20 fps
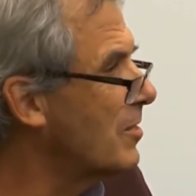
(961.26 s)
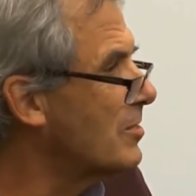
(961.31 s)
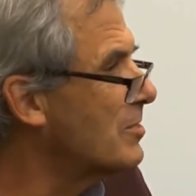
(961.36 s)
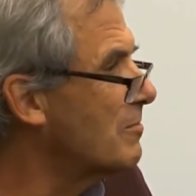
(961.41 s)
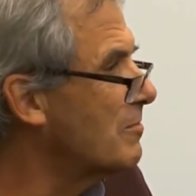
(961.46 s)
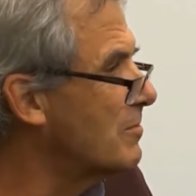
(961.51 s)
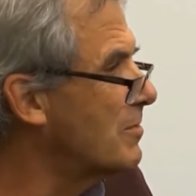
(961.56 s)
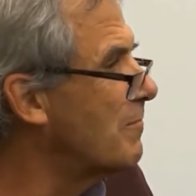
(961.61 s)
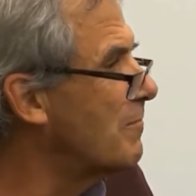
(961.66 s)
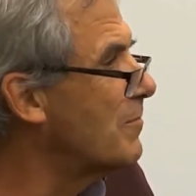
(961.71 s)

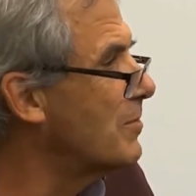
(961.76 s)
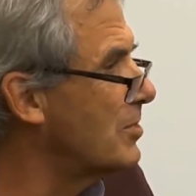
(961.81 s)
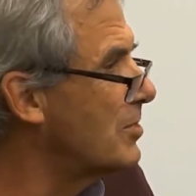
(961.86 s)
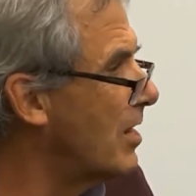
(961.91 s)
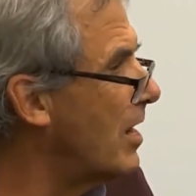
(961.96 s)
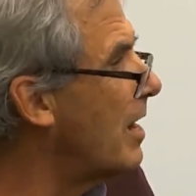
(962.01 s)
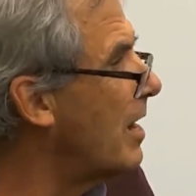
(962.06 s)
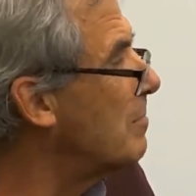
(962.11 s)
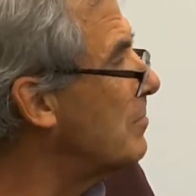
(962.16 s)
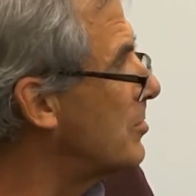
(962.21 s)
lots of different
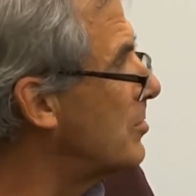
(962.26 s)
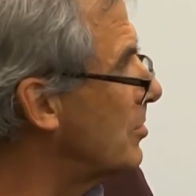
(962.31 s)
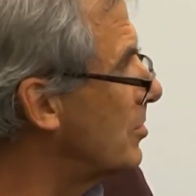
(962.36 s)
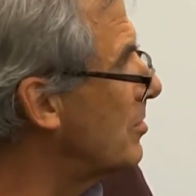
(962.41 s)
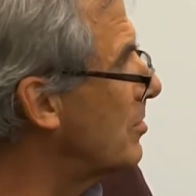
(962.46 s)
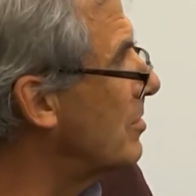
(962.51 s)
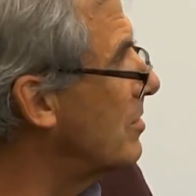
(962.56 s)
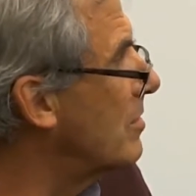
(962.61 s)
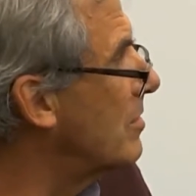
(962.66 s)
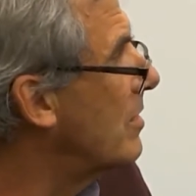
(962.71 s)
times you
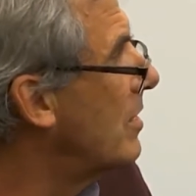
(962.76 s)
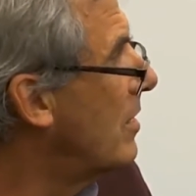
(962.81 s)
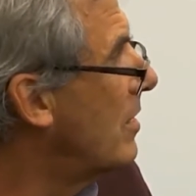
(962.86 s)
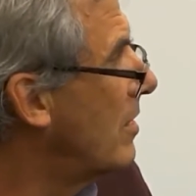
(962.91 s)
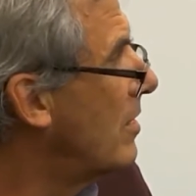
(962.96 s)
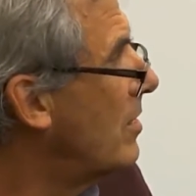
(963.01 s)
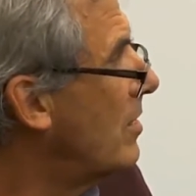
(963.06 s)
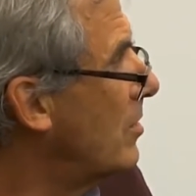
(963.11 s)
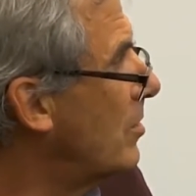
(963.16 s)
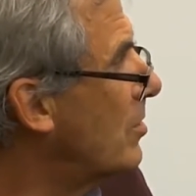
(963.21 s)

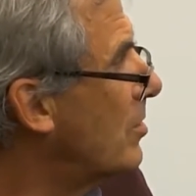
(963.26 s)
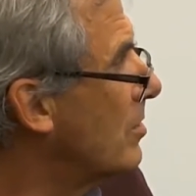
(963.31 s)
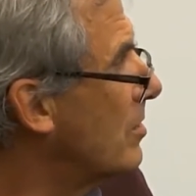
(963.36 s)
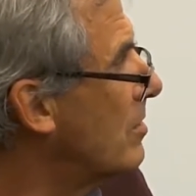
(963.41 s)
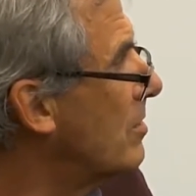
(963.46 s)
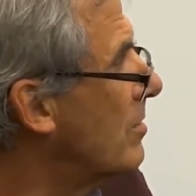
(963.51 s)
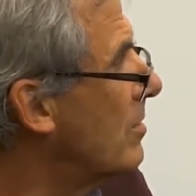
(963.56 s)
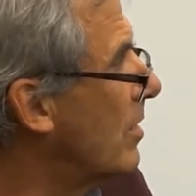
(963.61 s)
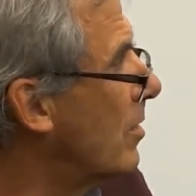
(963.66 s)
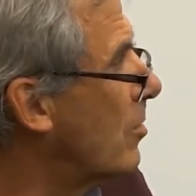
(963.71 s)

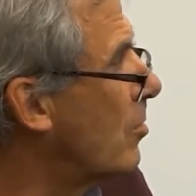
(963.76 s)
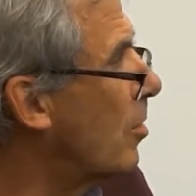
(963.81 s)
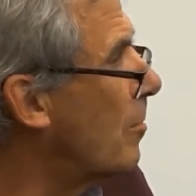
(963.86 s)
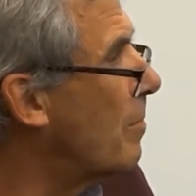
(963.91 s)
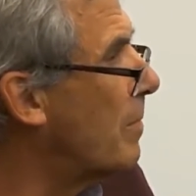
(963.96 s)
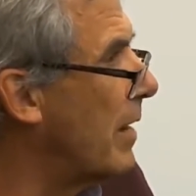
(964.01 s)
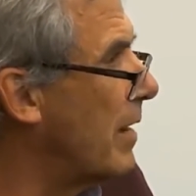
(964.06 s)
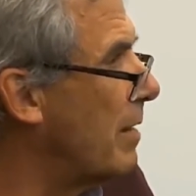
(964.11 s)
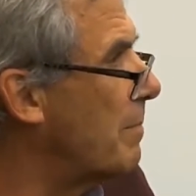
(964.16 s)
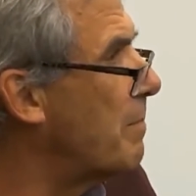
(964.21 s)
can
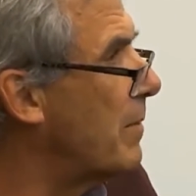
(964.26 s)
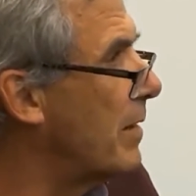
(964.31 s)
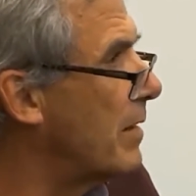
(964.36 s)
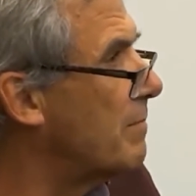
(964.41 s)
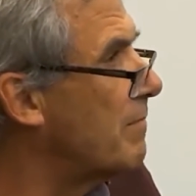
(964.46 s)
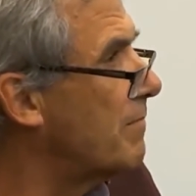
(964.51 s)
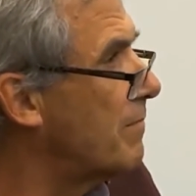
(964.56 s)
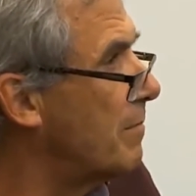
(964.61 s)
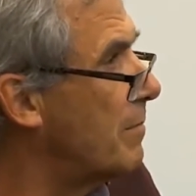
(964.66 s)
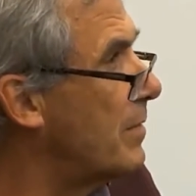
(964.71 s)
incorporate it.
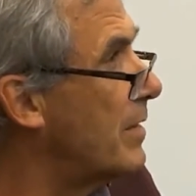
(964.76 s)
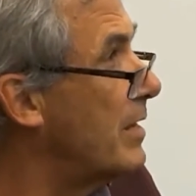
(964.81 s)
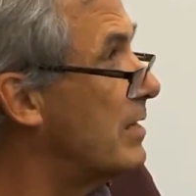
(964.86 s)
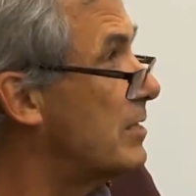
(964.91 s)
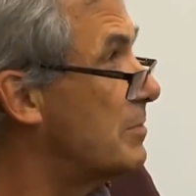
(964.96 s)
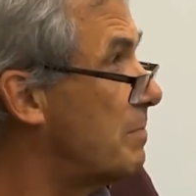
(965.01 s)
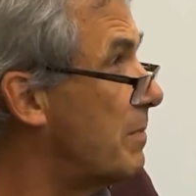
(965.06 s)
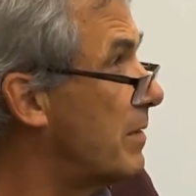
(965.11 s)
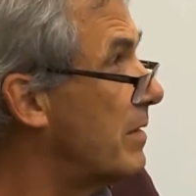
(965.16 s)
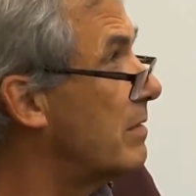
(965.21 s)
But for me,
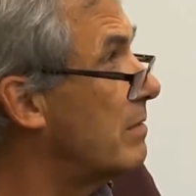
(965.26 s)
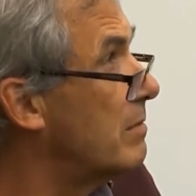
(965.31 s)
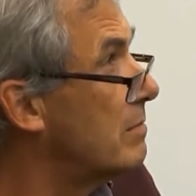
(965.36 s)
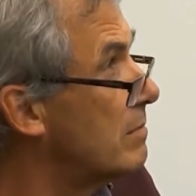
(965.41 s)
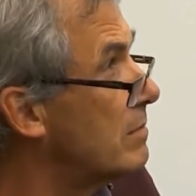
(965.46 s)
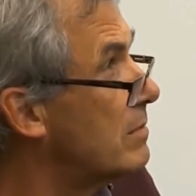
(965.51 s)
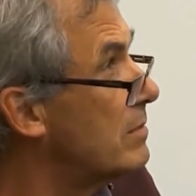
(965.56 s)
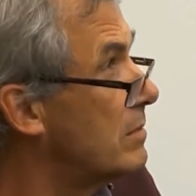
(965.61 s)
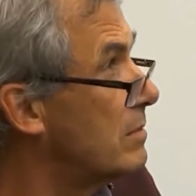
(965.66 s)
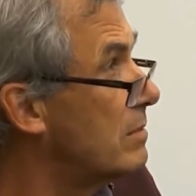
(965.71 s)
it's
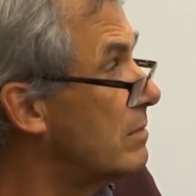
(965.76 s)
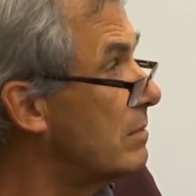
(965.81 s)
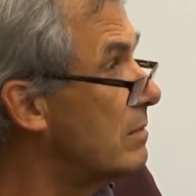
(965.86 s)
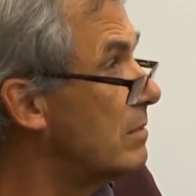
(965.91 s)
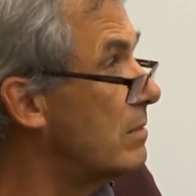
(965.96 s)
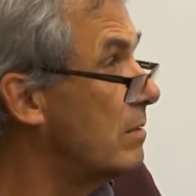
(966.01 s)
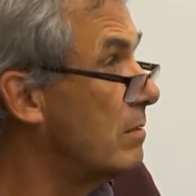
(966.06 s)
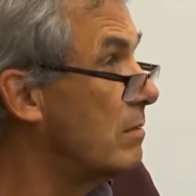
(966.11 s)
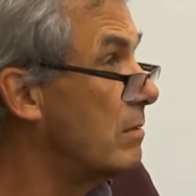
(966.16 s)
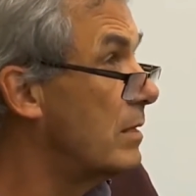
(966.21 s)
been,
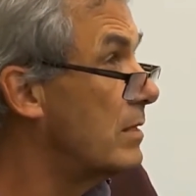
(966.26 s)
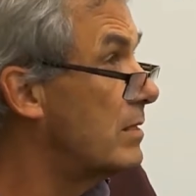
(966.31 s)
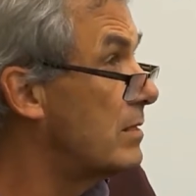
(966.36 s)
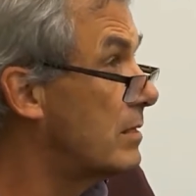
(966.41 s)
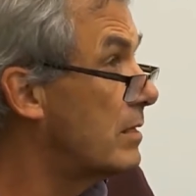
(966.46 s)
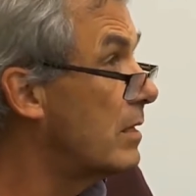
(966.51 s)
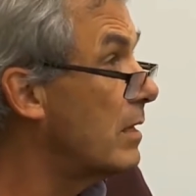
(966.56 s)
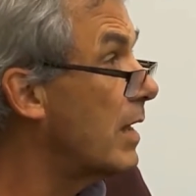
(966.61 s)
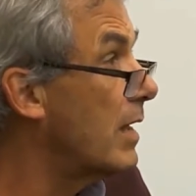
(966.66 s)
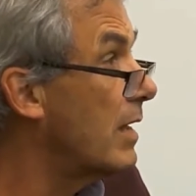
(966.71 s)

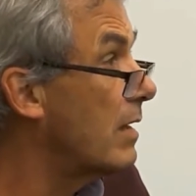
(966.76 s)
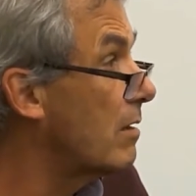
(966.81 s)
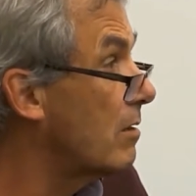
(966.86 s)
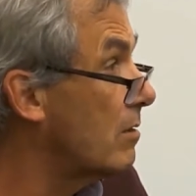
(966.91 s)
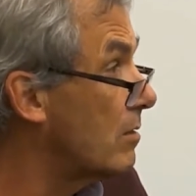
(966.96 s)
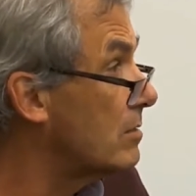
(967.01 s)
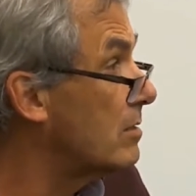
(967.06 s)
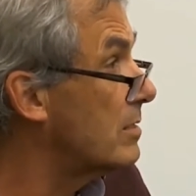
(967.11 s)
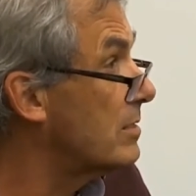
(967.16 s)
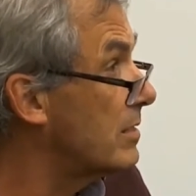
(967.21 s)
until I
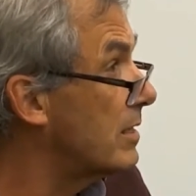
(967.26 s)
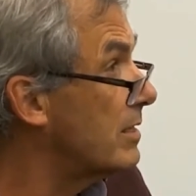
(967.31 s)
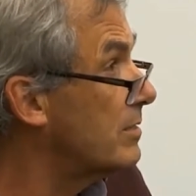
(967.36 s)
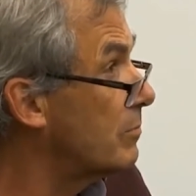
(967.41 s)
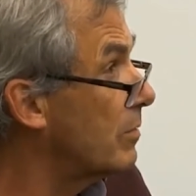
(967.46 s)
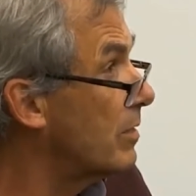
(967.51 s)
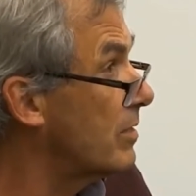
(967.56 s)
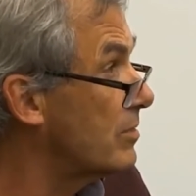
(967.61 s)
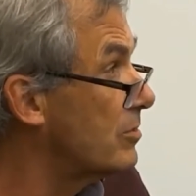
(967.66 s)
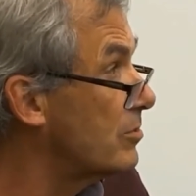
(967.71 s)
got to the
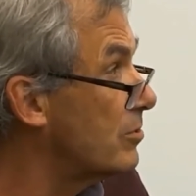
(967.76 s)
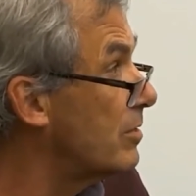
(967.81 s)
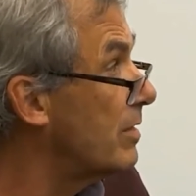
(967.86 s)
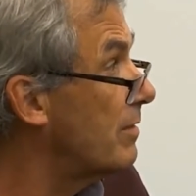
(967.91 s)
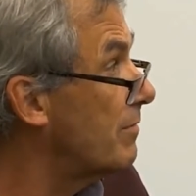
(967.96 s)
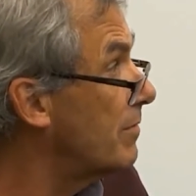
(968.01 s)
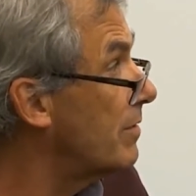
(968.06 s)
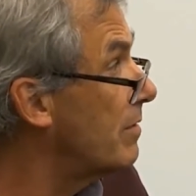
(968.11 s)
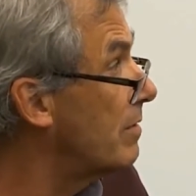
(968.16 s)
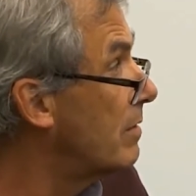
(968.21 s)
stage where I could do
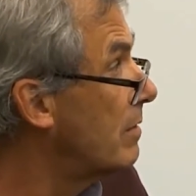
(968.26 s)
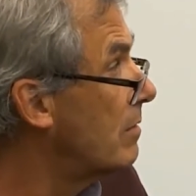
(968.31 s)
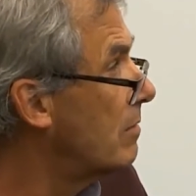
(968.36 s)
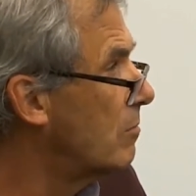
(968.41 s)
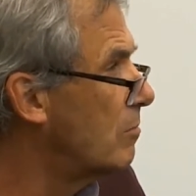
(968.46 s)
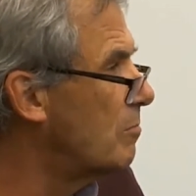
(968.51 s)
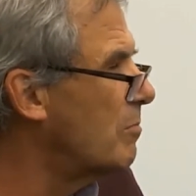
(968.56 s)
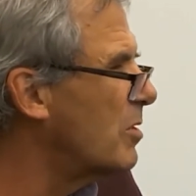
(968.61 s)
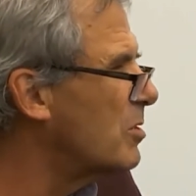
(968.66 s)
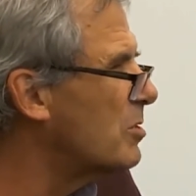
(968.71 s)

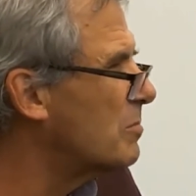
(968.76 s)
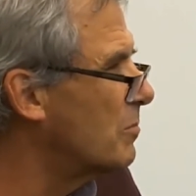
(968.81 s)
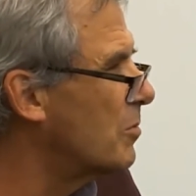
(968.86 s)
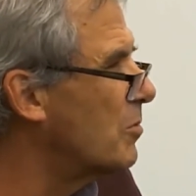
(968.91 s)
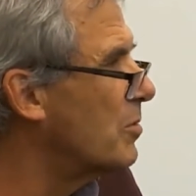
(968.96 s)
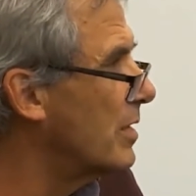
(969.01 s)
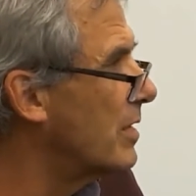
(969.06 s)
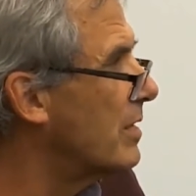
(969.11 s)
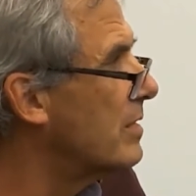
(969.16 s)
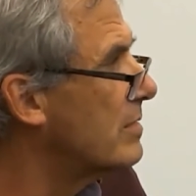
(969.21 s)
it most
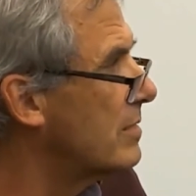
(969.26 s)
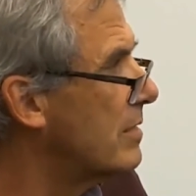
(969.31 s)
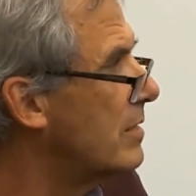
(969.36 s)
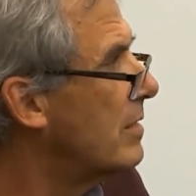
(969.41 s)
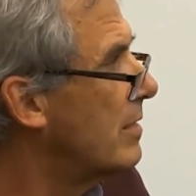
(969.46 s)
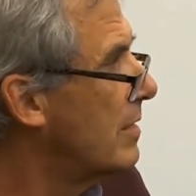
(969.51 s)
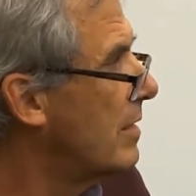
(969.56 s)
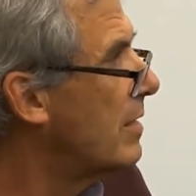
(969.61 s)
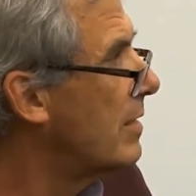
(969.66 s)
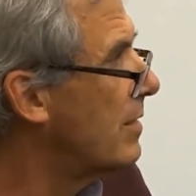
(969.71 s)
mornings.
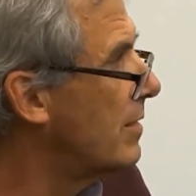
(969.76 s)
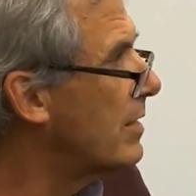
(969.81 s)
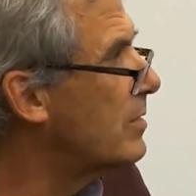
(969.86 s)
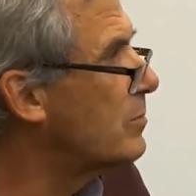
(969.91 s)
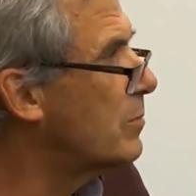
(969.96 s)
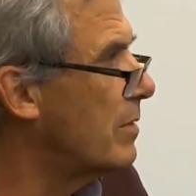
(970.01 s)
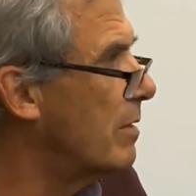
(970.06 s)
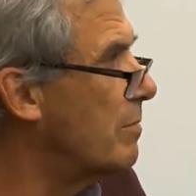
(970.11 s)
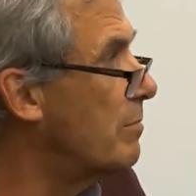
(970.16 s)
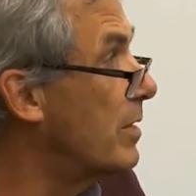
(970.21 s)

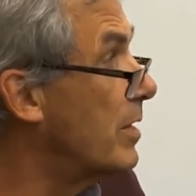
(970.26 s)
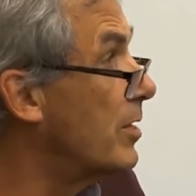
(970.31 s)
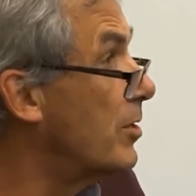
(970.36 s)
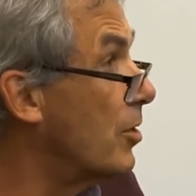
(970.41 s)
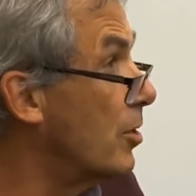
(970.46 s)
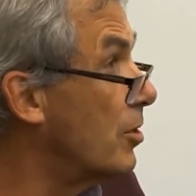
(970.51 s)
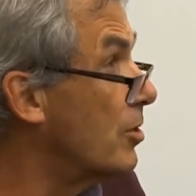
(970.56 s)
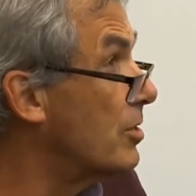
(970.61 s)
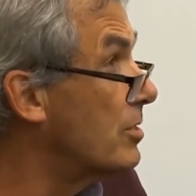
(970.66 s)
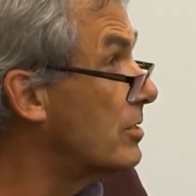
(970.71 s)
That's when I really
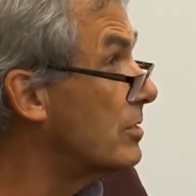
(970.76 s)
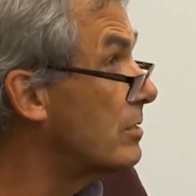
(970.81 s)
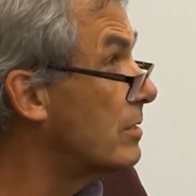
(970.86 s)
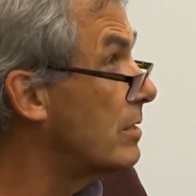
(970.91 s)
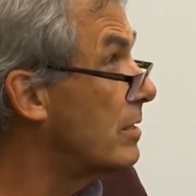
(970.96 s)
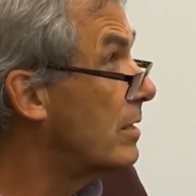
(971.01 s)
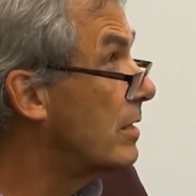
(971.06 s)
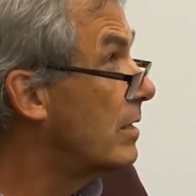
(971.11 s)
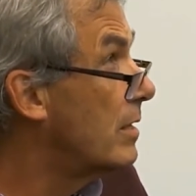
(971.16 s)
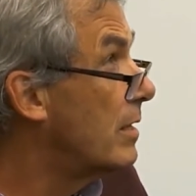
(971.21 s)

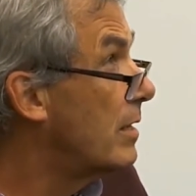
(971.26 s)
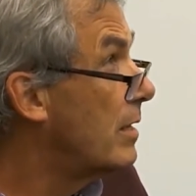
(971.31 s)
noticed